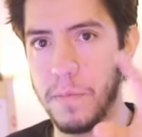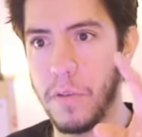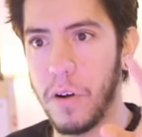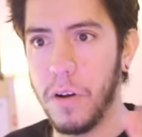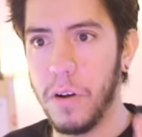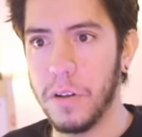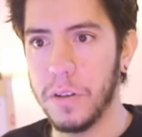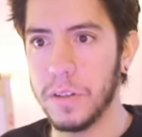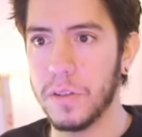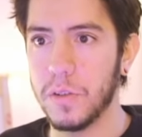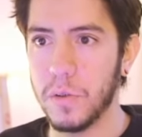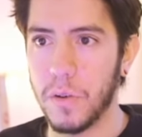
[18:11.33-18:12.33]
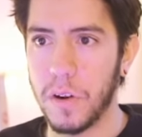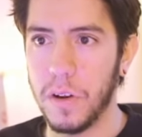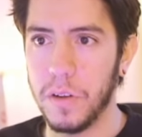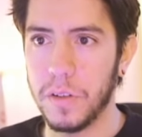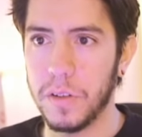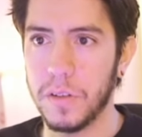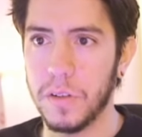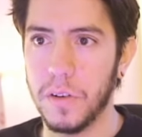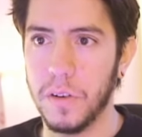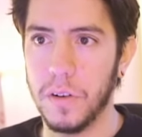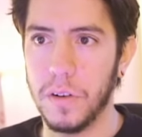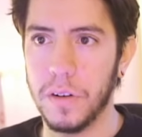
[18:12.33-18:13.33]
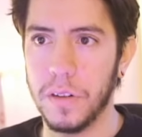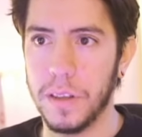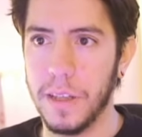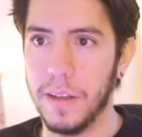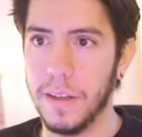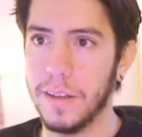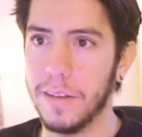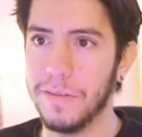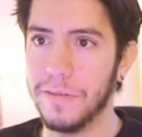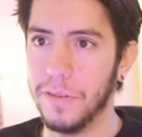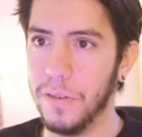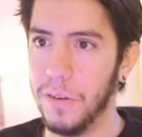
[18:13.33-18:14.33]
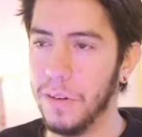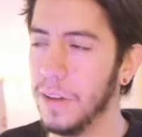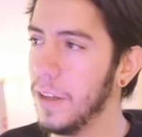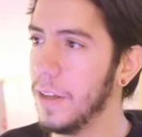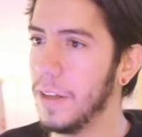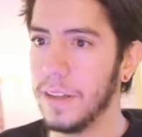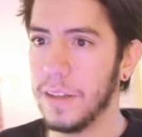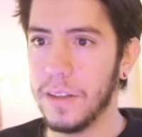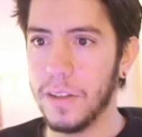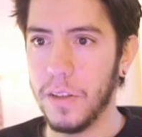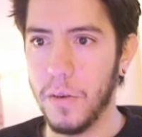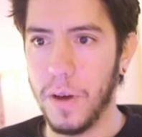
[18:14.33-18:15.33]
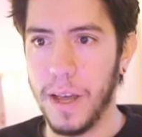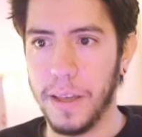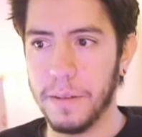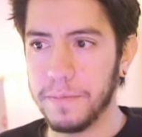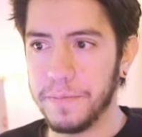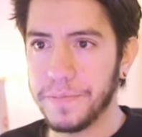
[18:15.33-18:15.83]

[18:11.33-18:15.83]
row, 2 rows, or the full UI.